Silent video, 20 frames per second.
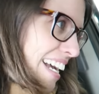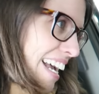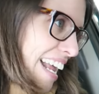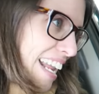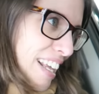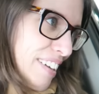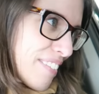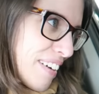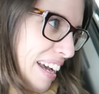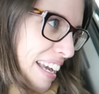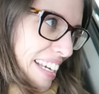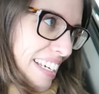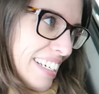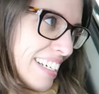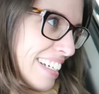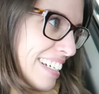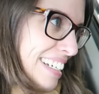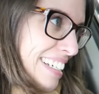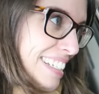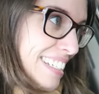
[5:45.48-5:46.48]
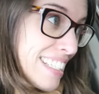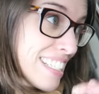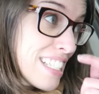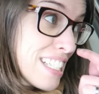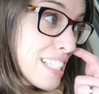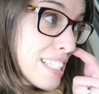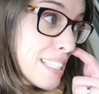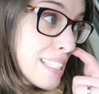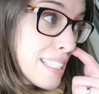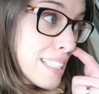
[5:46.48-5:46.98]
Anyway,
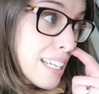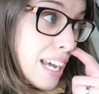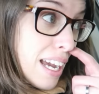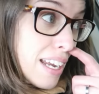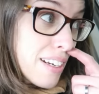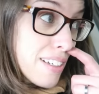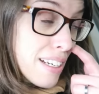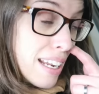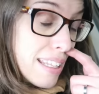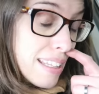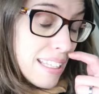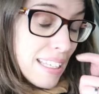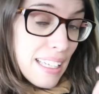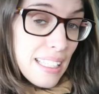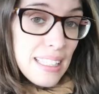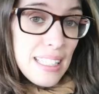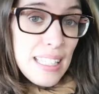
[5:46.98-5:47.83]
she's tired, I think,